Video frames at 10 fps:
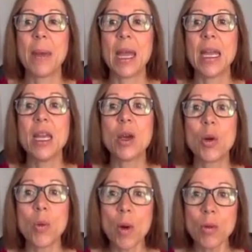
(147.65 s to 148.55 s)
Any
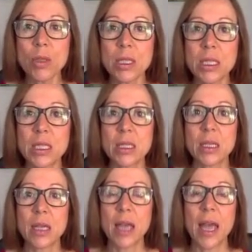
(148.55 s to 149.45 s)
quotes,
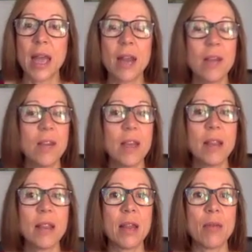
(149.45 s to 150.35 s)

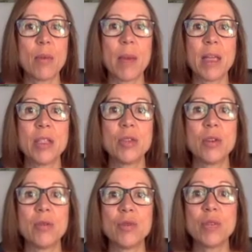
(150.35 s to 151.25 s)
anything that reminds you
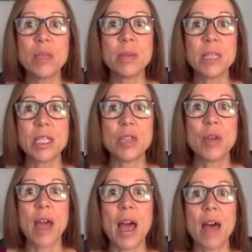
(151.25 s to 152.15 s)
of dreams that you
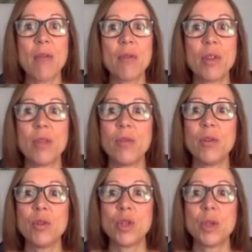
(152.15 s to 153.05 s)
have for the
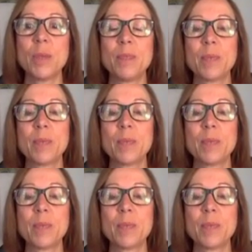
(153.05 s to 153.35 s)
future.